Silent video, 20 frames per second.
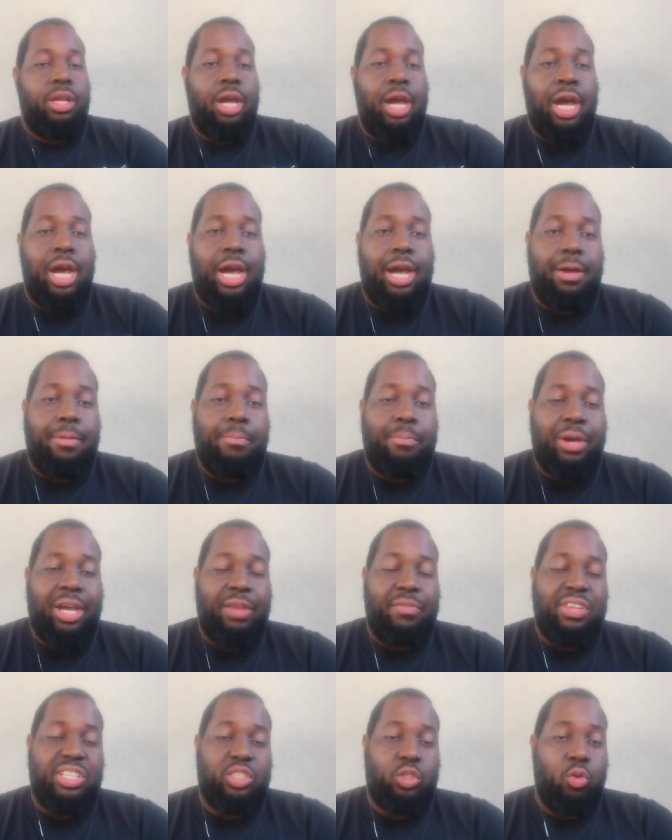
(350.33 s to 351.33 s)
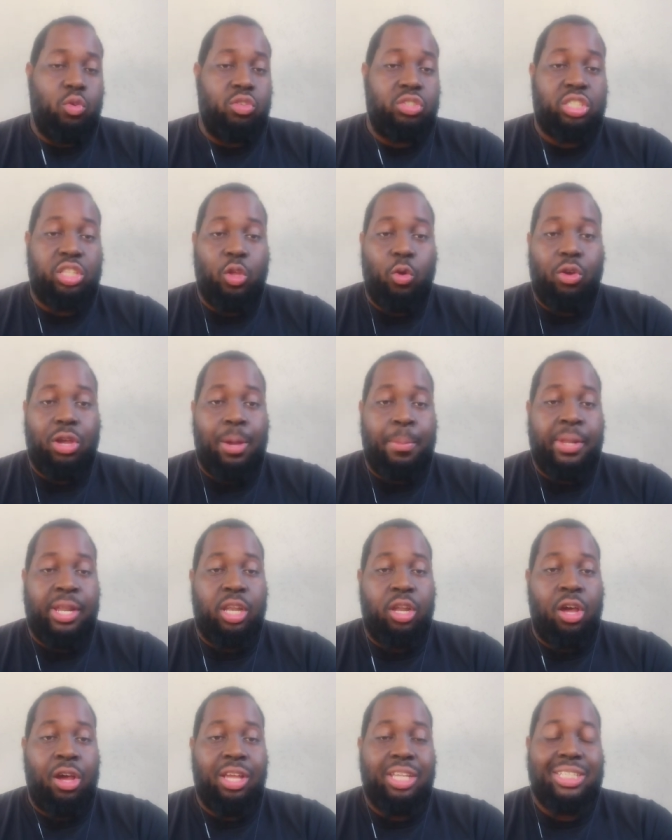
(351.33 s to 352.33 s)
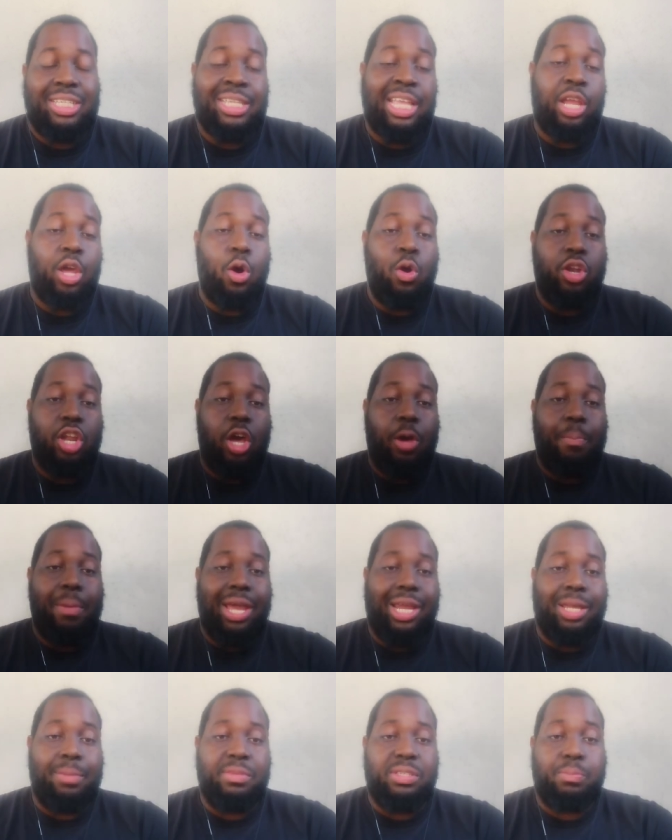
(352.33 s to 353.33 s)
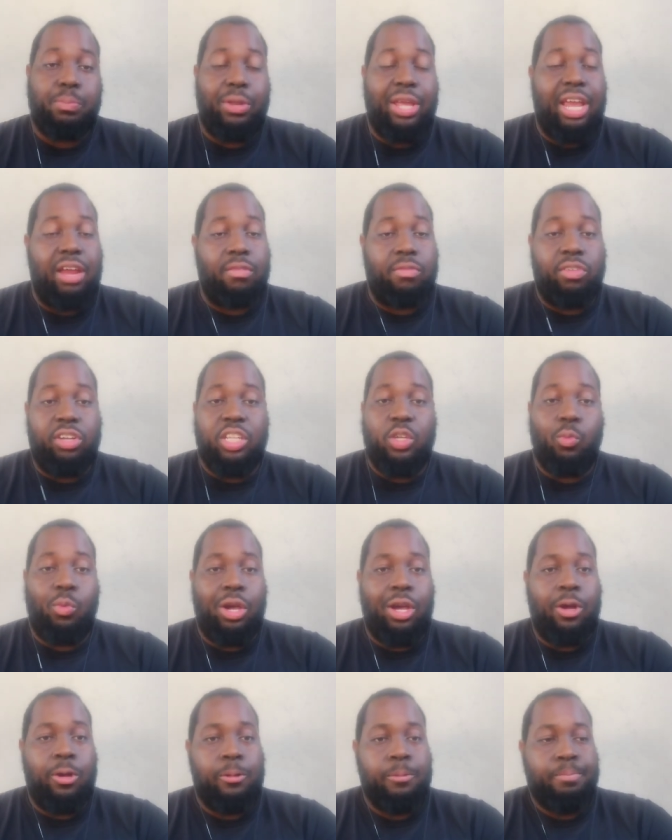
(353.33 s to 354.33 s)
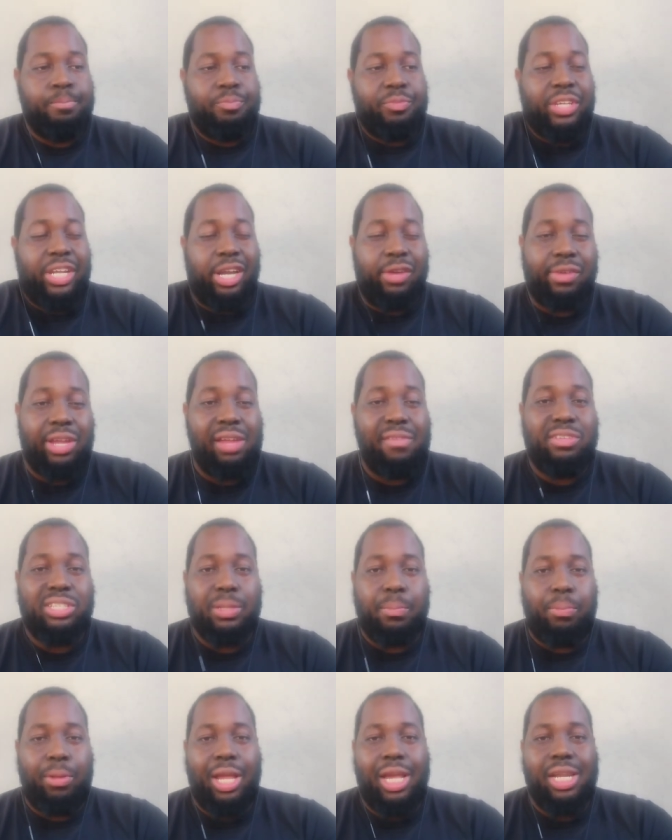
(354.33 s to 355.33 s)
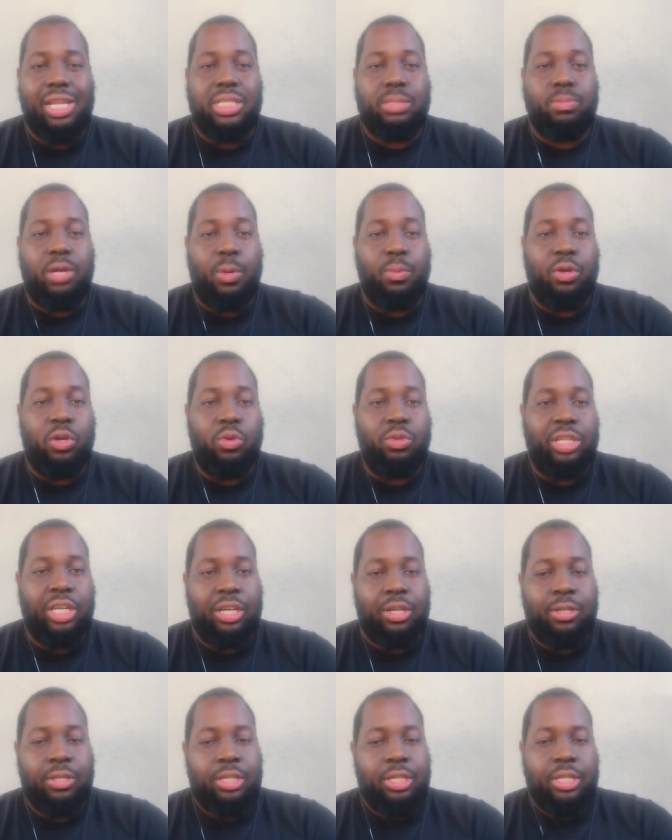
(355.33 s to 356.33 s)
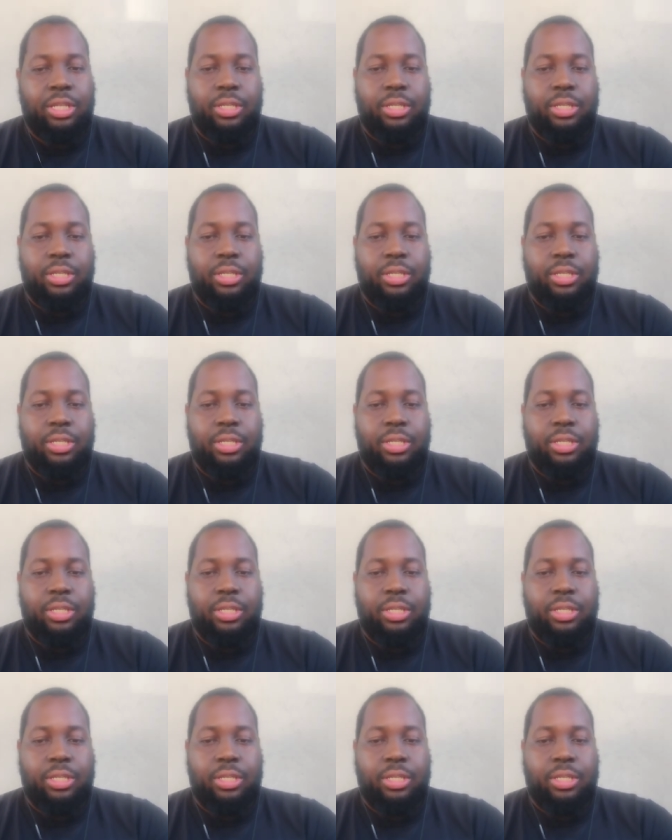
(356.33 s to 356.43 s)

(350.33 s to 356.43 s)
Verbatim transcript: But if he's still slow coming along, it seems like Odell Beckham is playing really well. And the Ravens are playing this smart with Odell.